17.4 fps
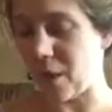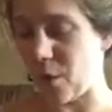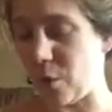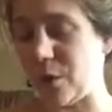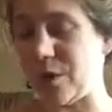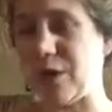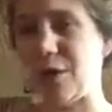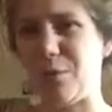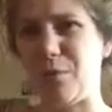
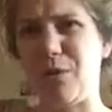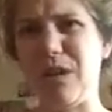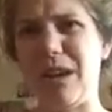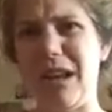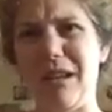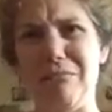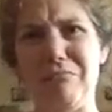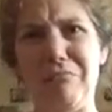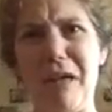which is
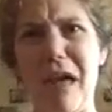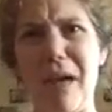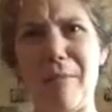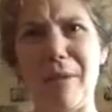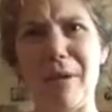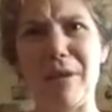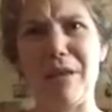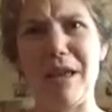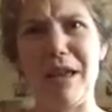pretty
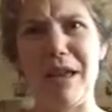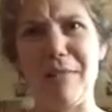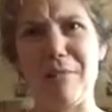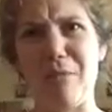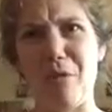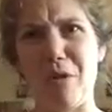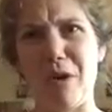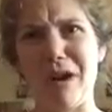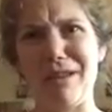epically
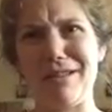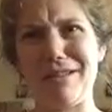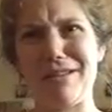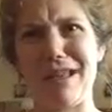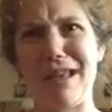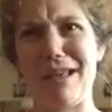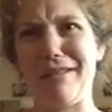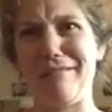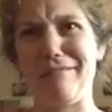important.
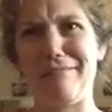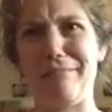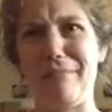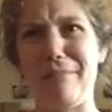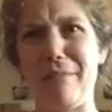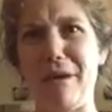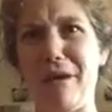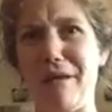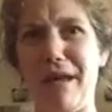
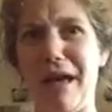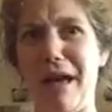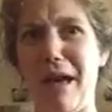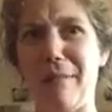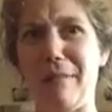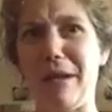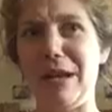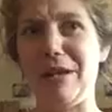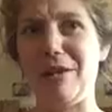
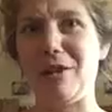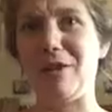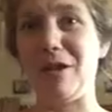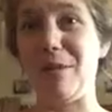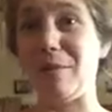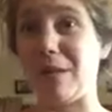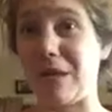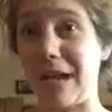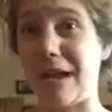And it just
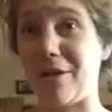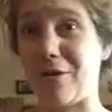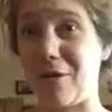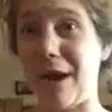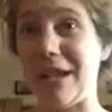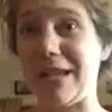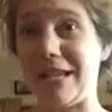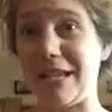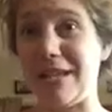seems like
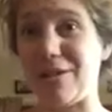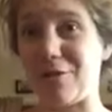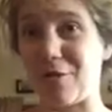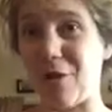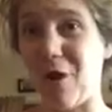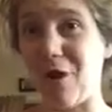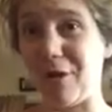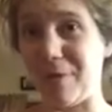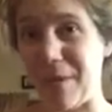crazy
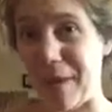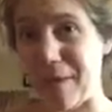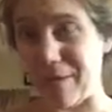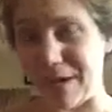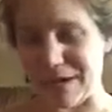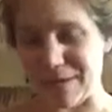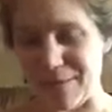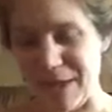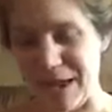strong
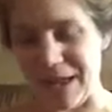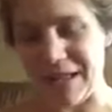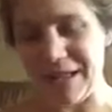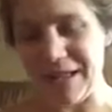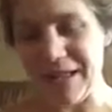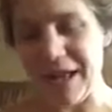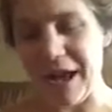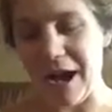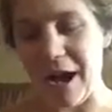baby to me.
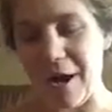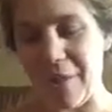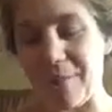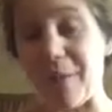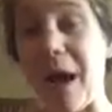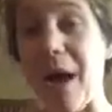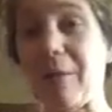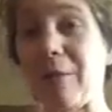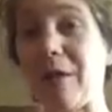
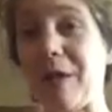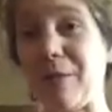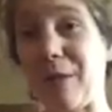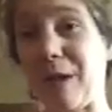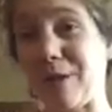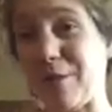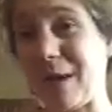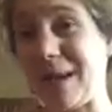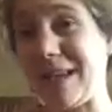I'm really
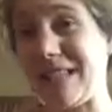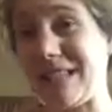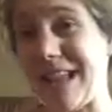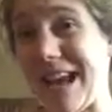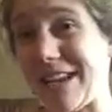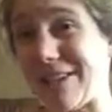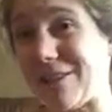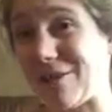impressed by his neck